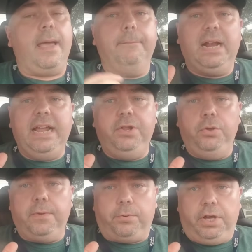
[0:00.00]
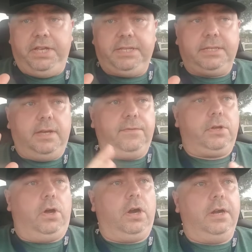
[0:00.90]
But I knew the price of the
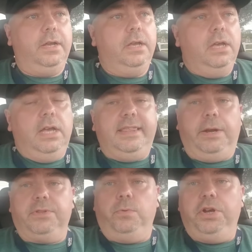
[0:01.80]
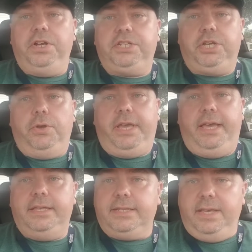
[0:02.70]
card. There was one in a
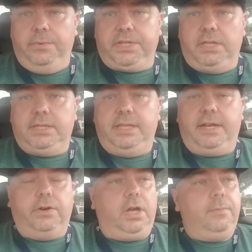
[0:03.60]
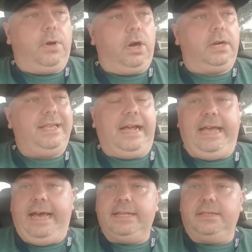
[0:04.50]
showcase. It was unstickered, unmarked. And I
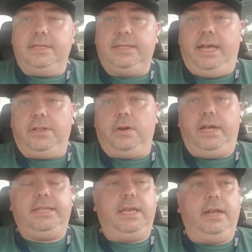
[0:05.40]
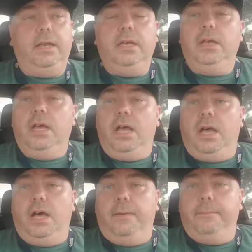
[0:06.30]
asked the seller, I said,
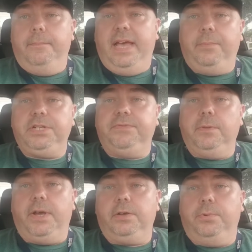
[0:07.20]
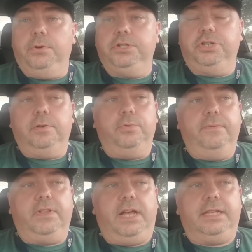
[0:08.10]
how much for the Michael Porter Jr. Blue
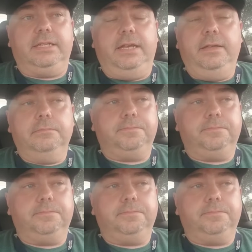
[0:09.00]
Velocity?